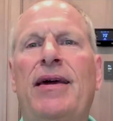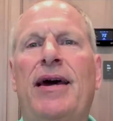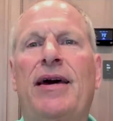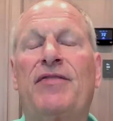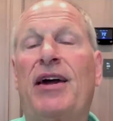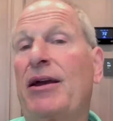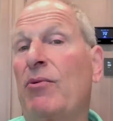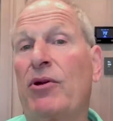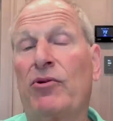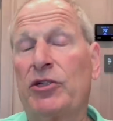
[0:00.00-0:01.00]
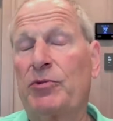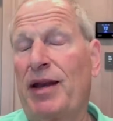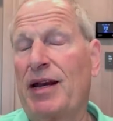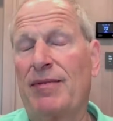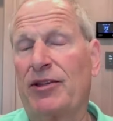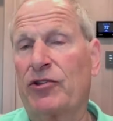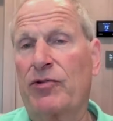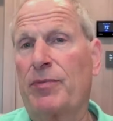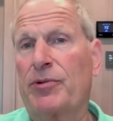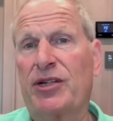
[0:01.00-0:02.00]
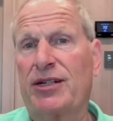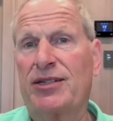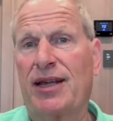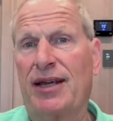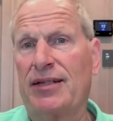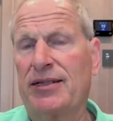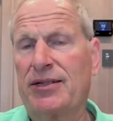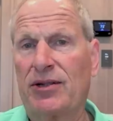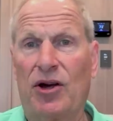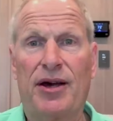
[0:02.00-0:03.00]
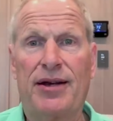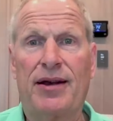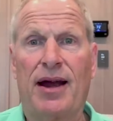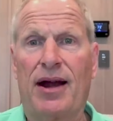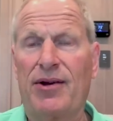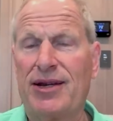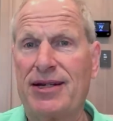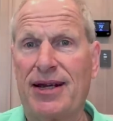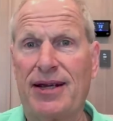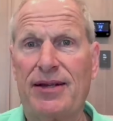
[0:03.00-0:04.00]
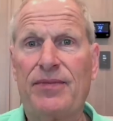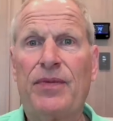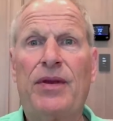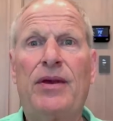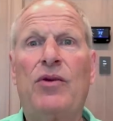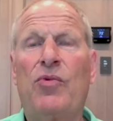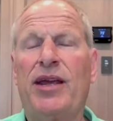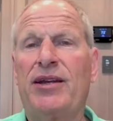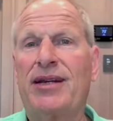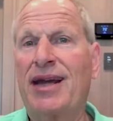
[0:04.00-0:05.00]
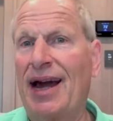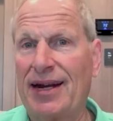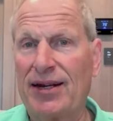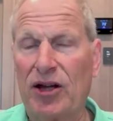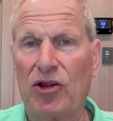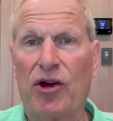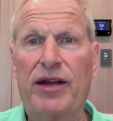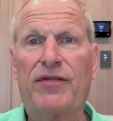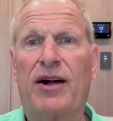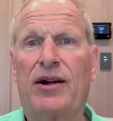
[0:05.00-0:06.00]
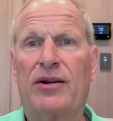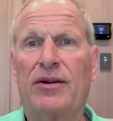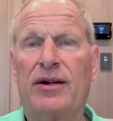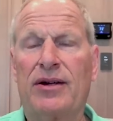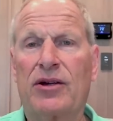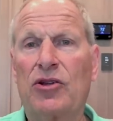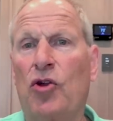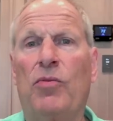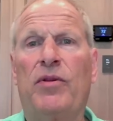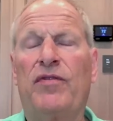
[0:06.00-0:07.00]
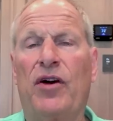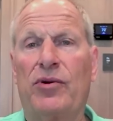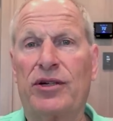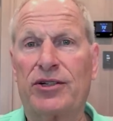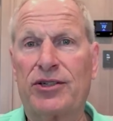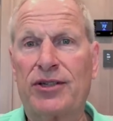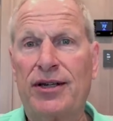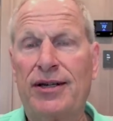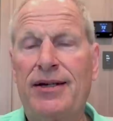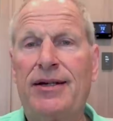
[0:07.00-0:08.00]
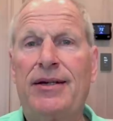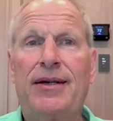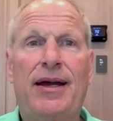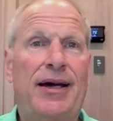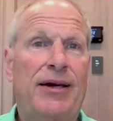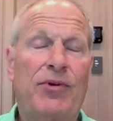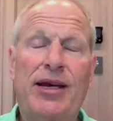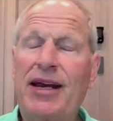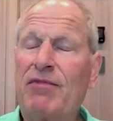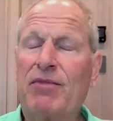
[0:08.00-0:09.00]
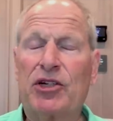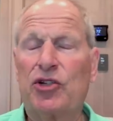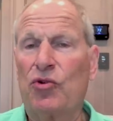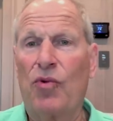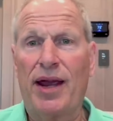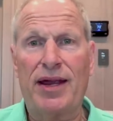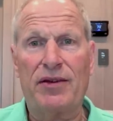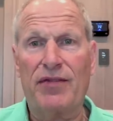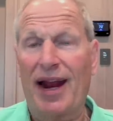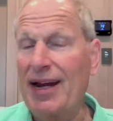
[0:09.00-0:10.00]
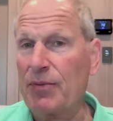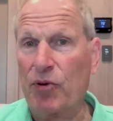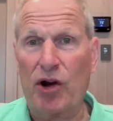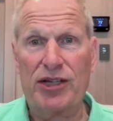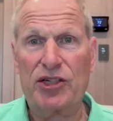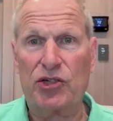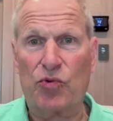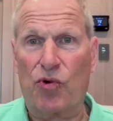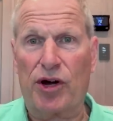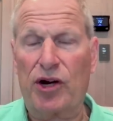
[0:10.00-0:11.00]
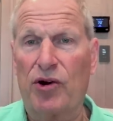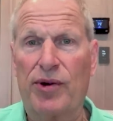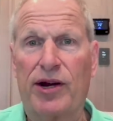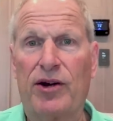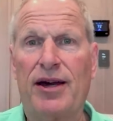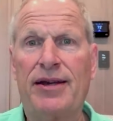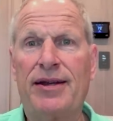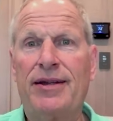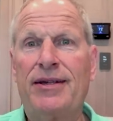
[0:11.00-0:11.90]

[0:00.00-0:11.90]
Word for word: I found out we were only spending about 3% of sales on R&D. We'd cut a lot of our uh, global focus uh, we didn't have much in the way of any process work going on.